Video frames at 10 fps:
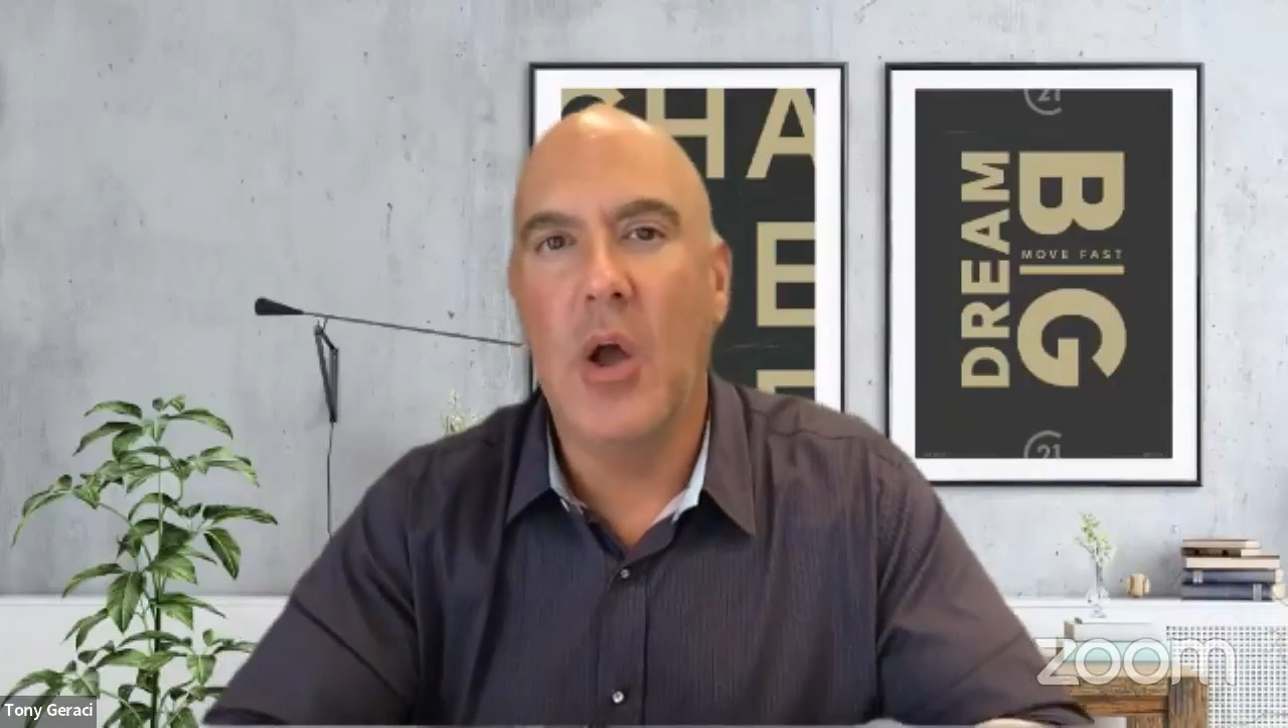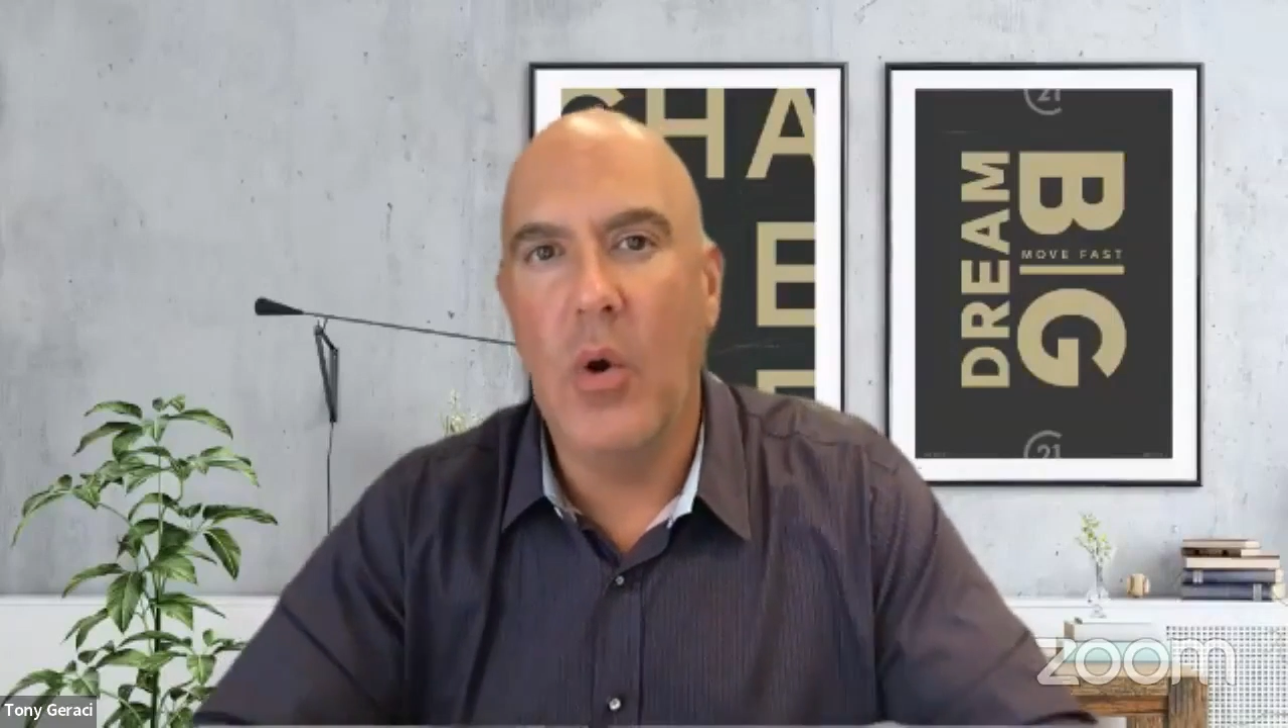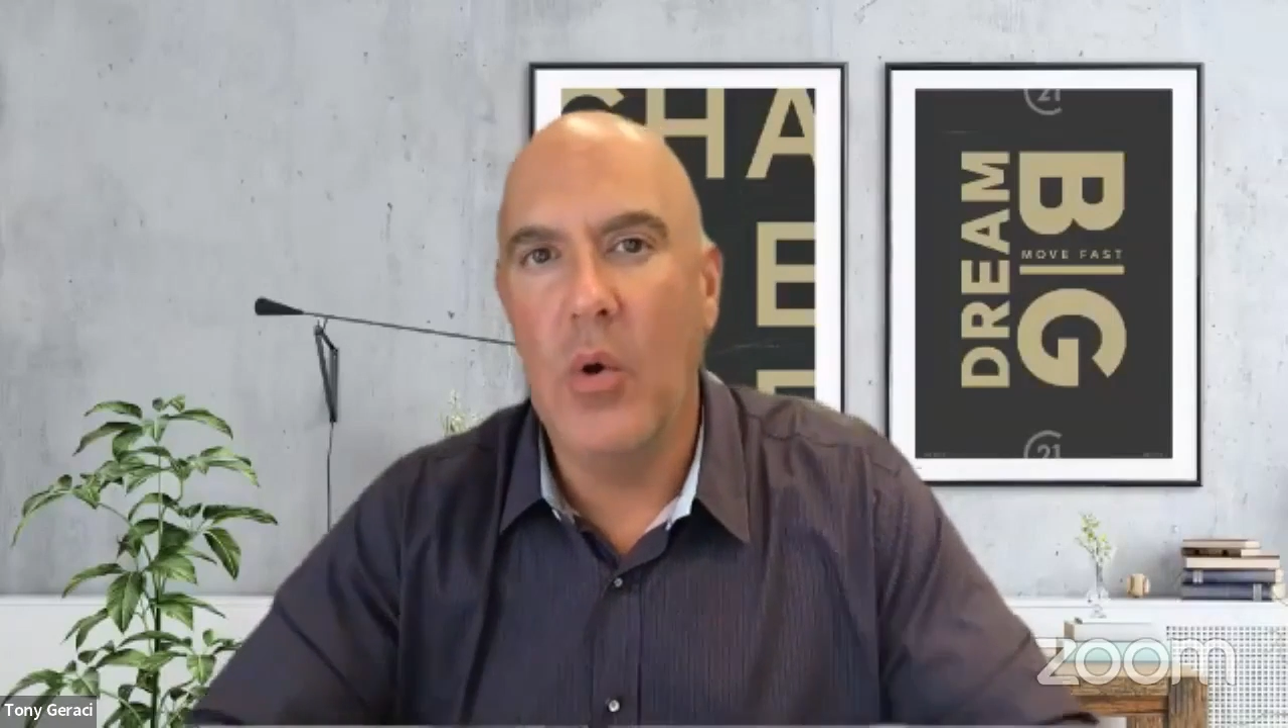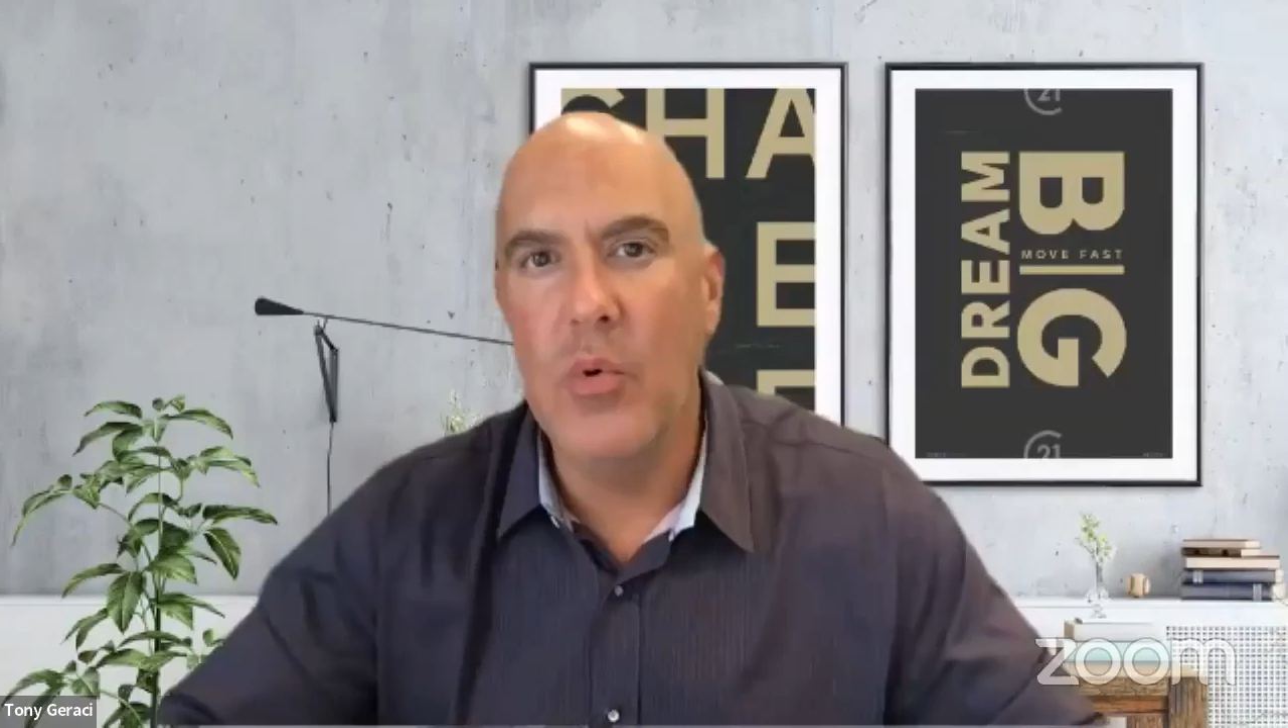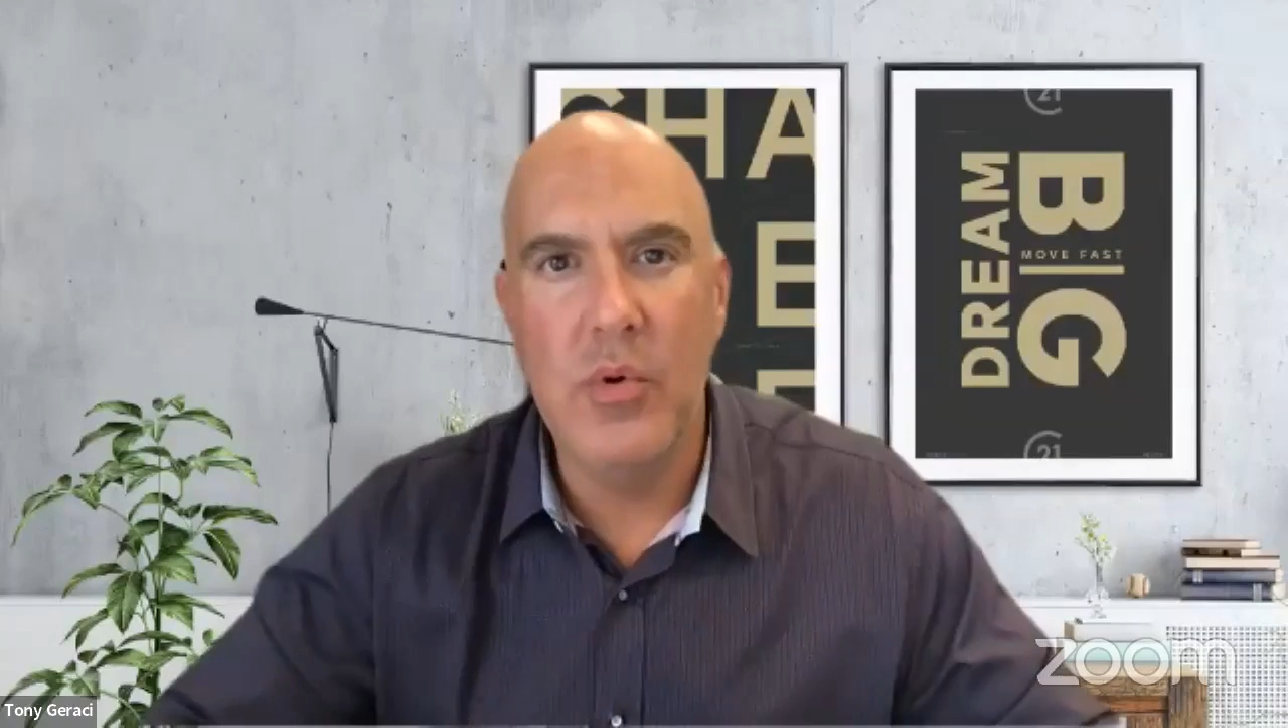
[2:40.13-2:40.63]

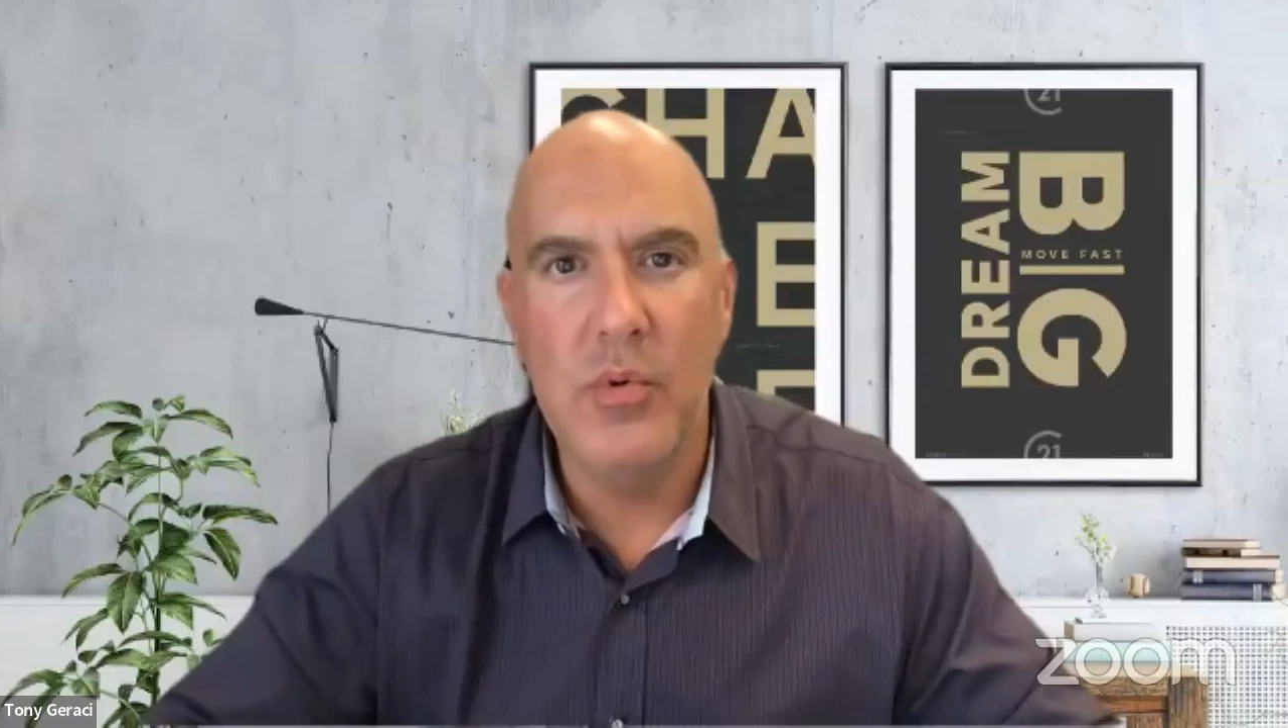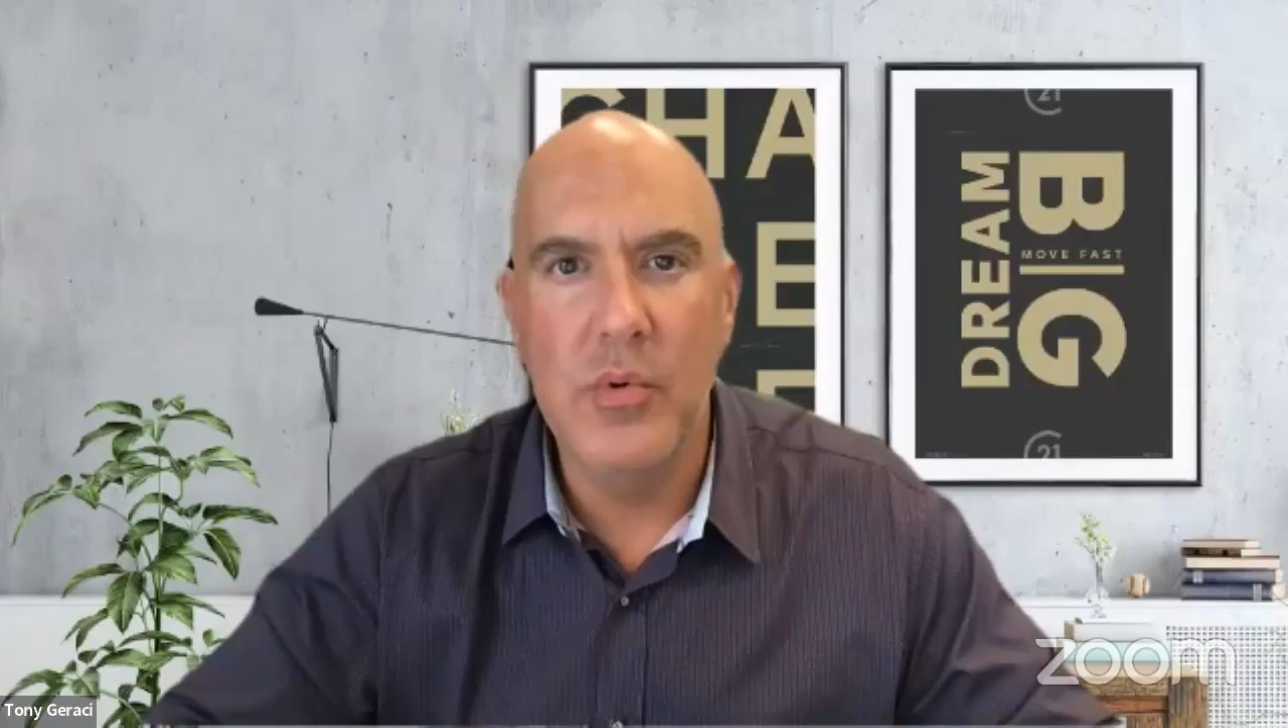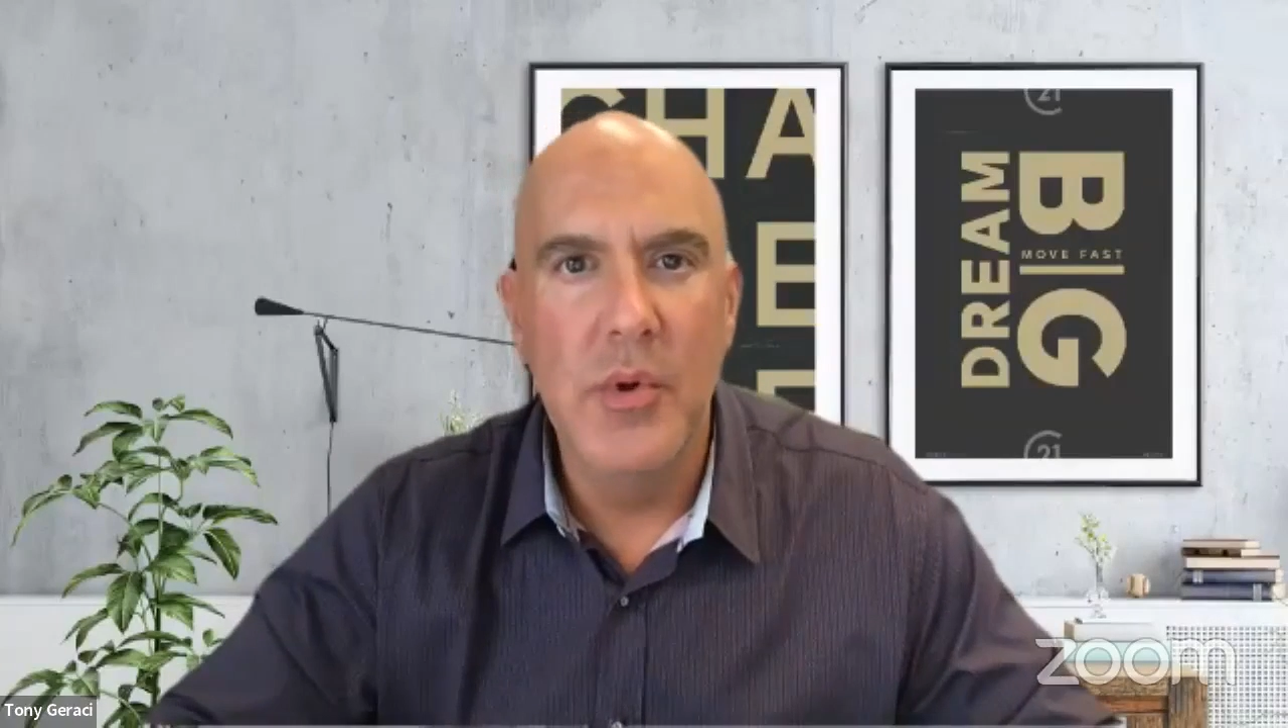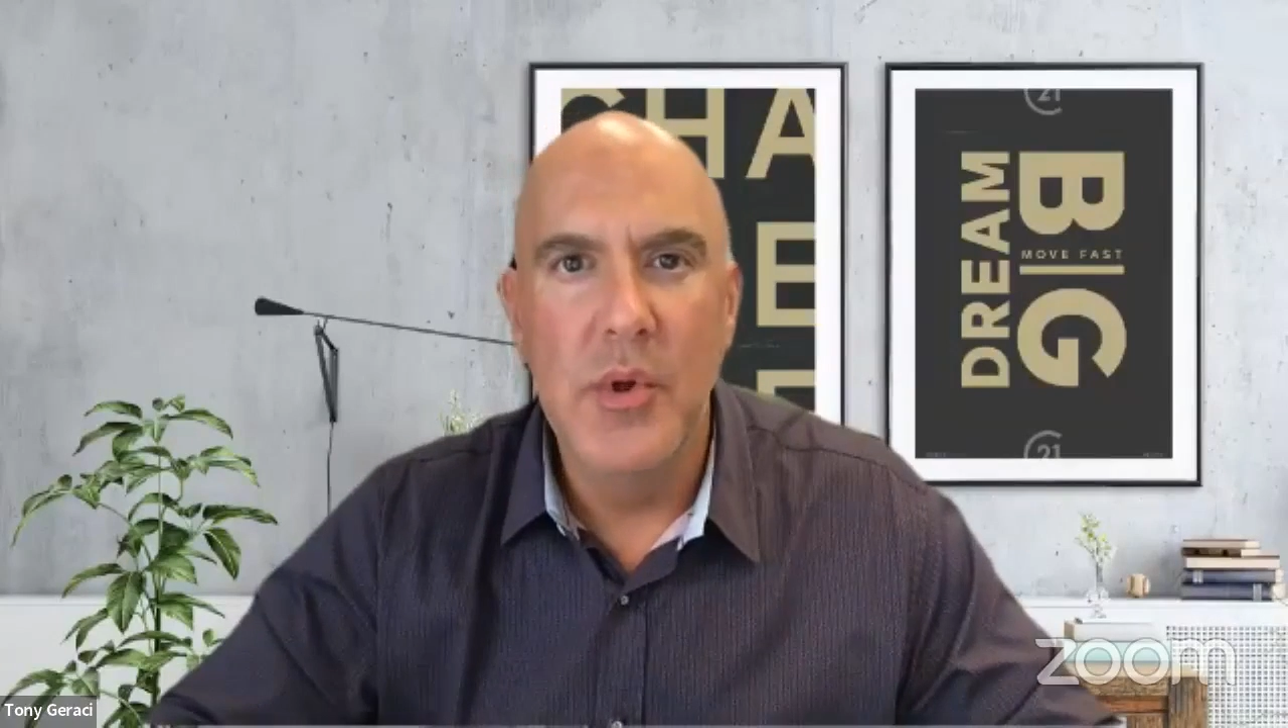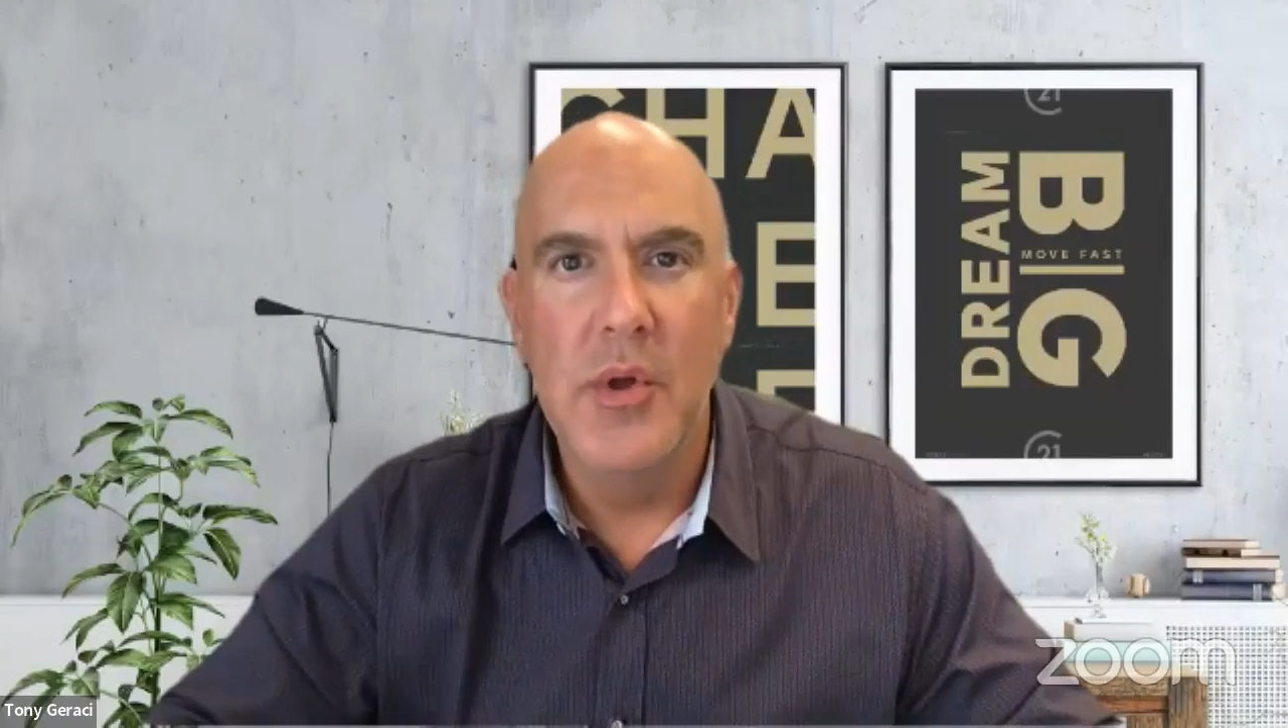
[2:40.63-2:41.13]
total